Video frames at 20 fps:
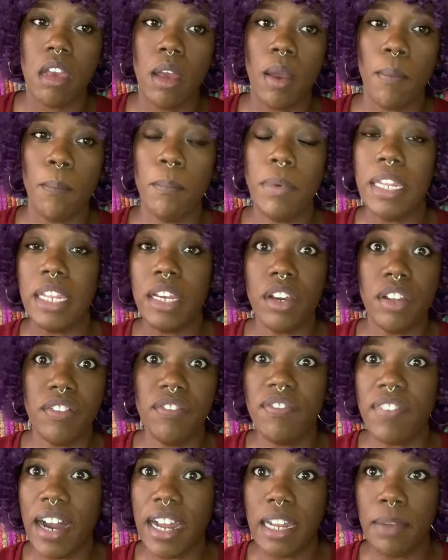But he couldn't
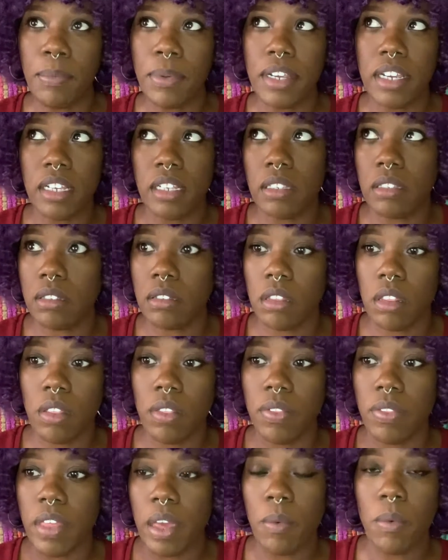find it because
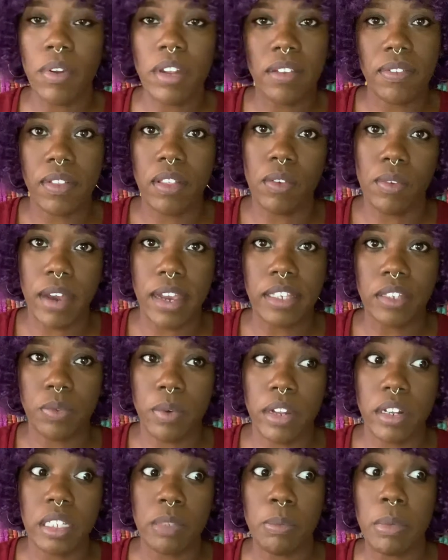they weren't even the right
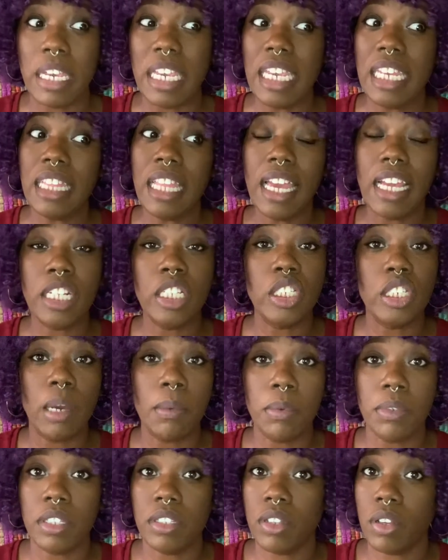sweaters. But he like
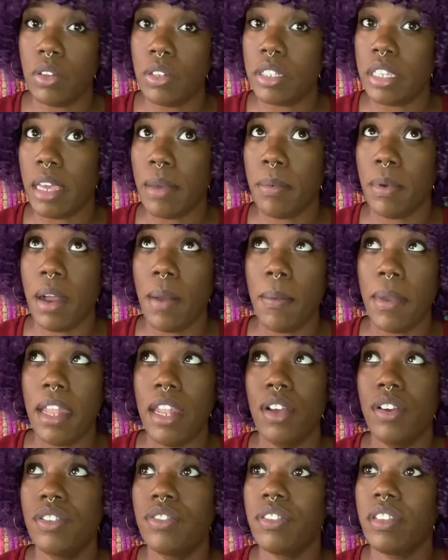jumbled this whole table up. And
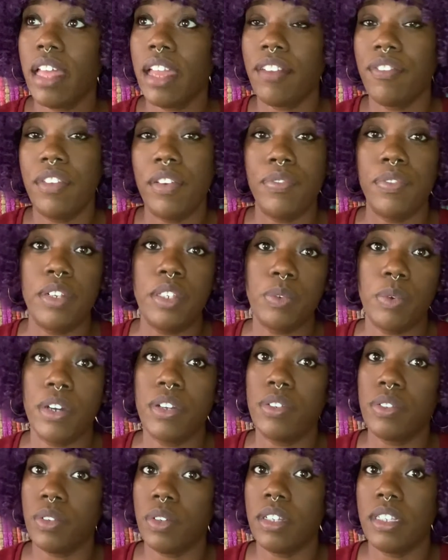there's like 50
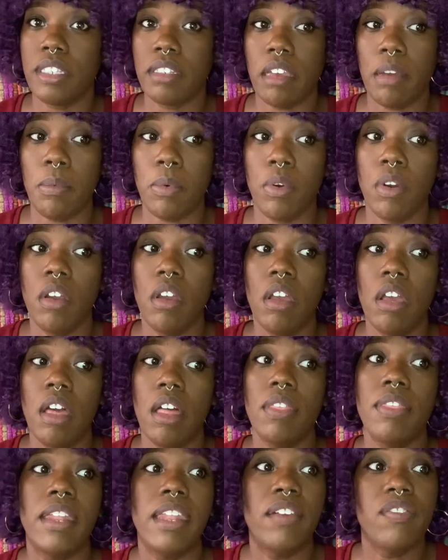sweaters on this table.
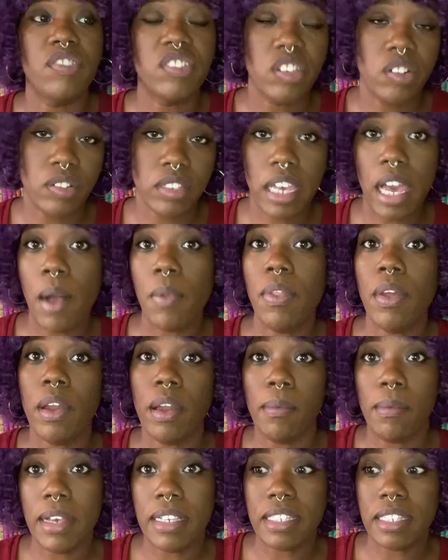But every single time they're
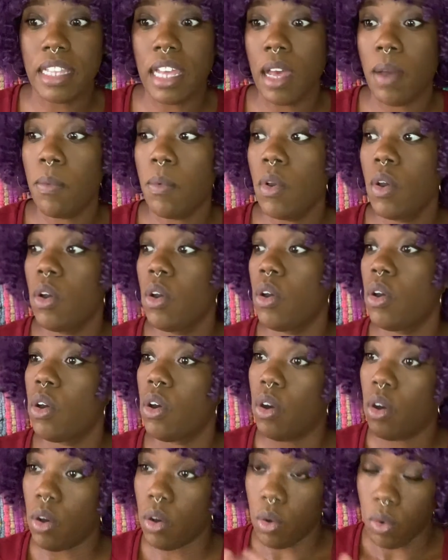messed up,
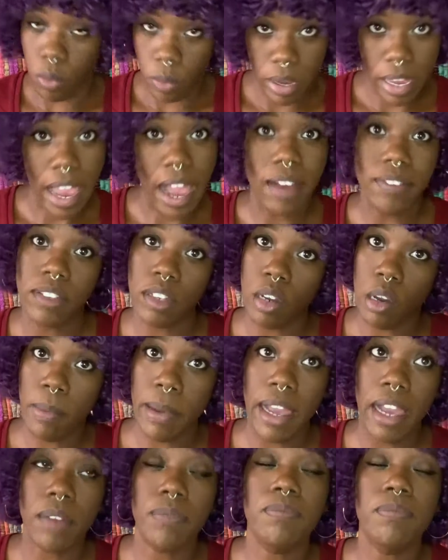we have to go
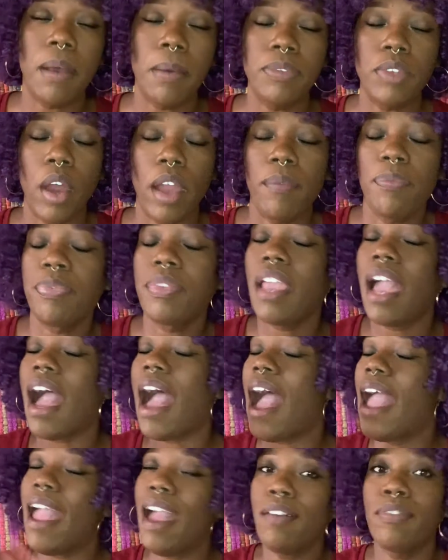back.
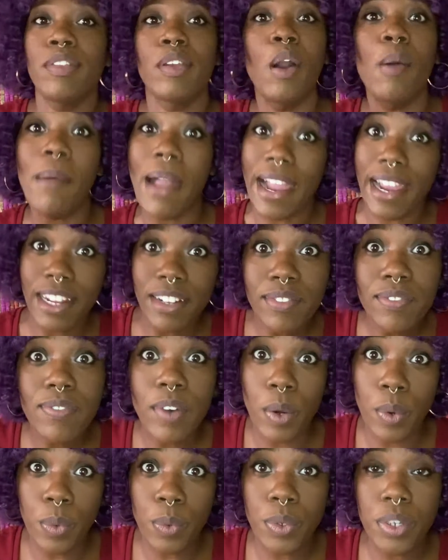I have to go back and
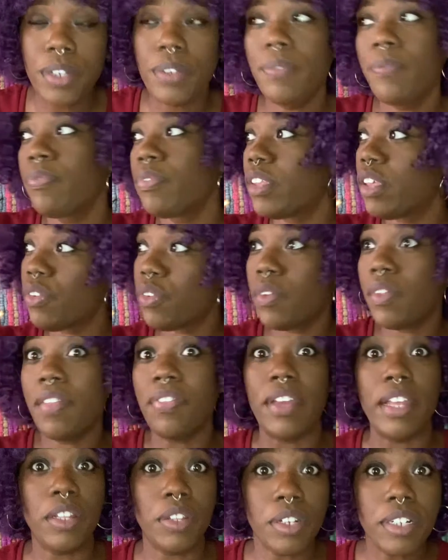fold so that
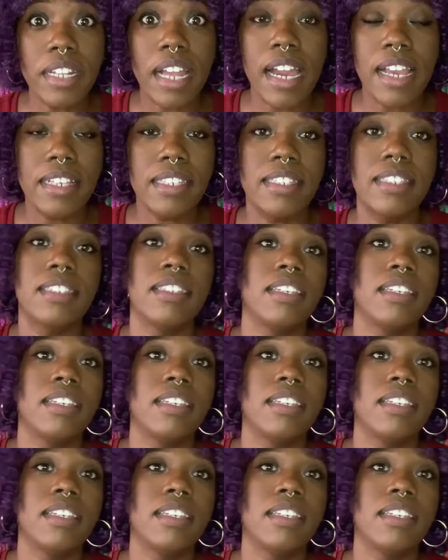they look nice